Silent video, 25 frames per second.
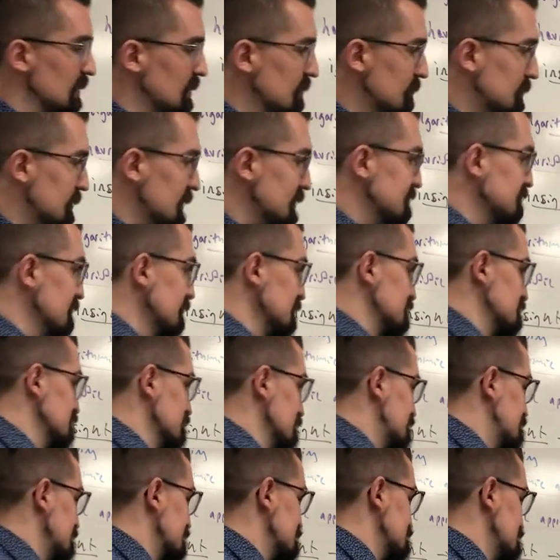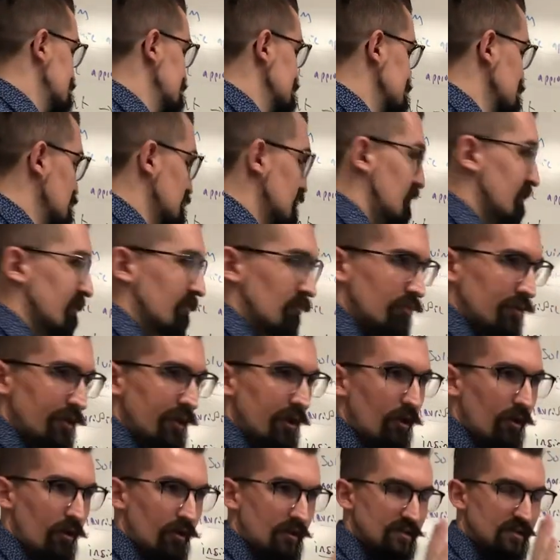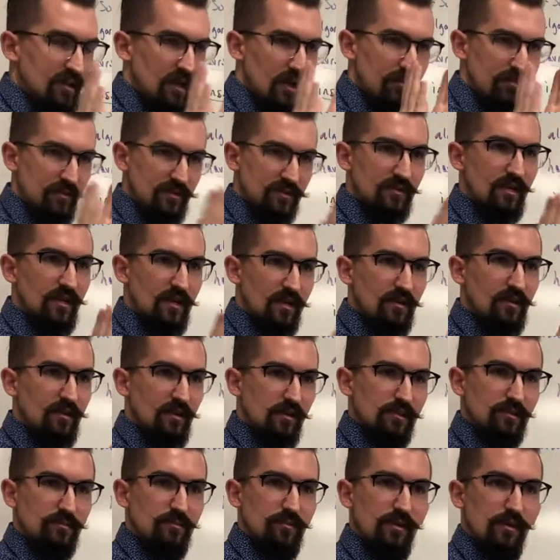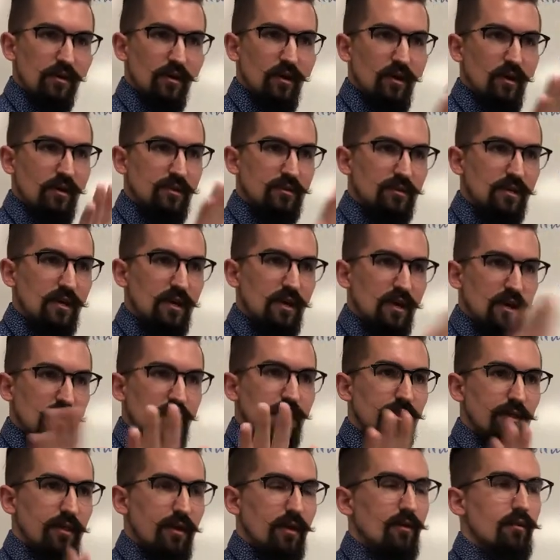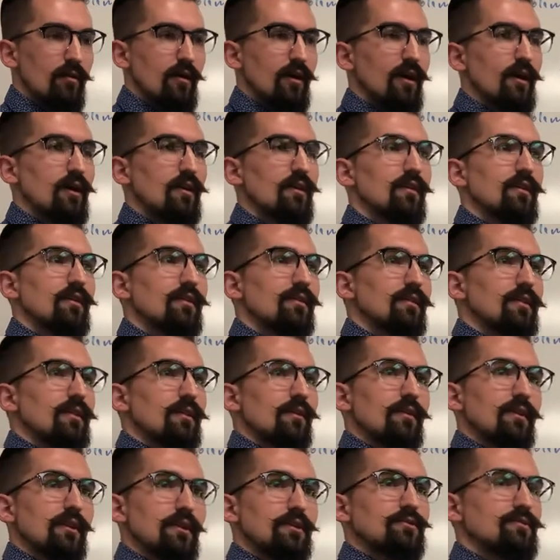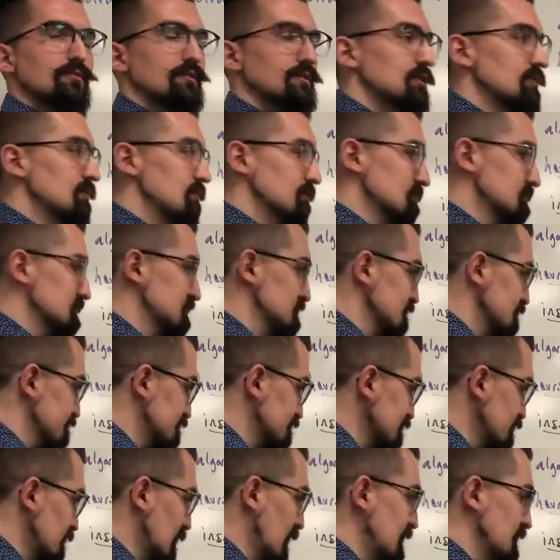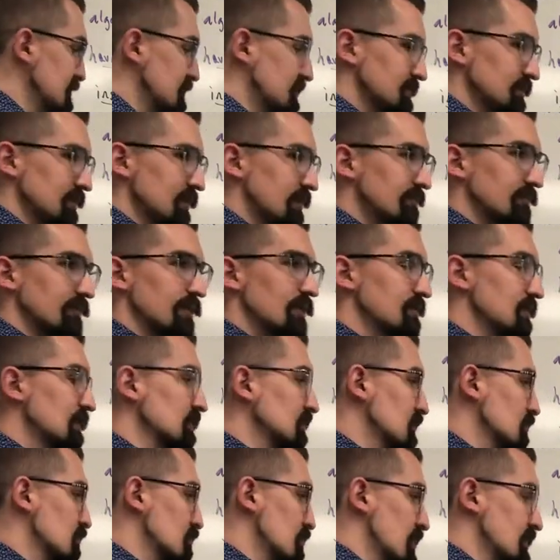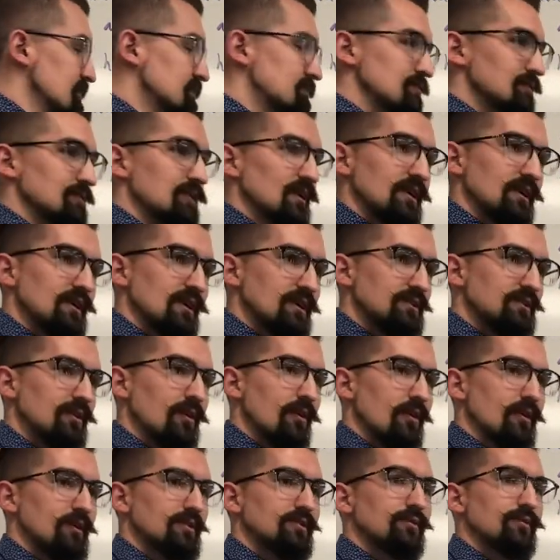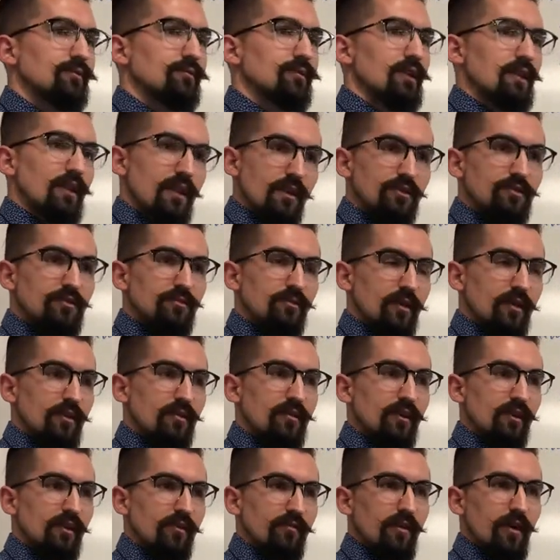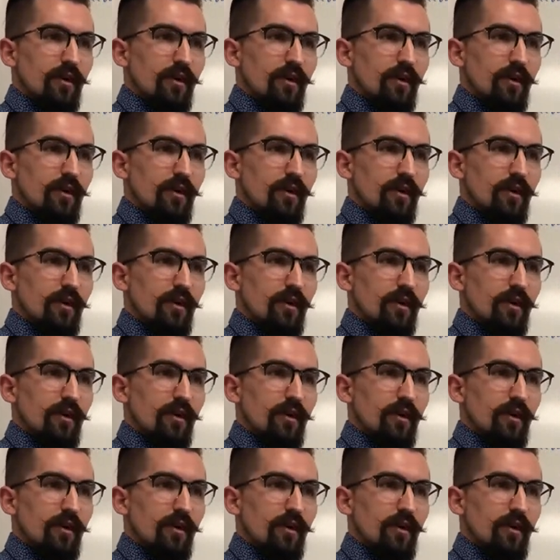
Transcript: But that's functional fixedness, when you have a really hard time seeing things beyond their, uh, their initial use, right? You can do that for anything. A wrench, it's hard to initially think of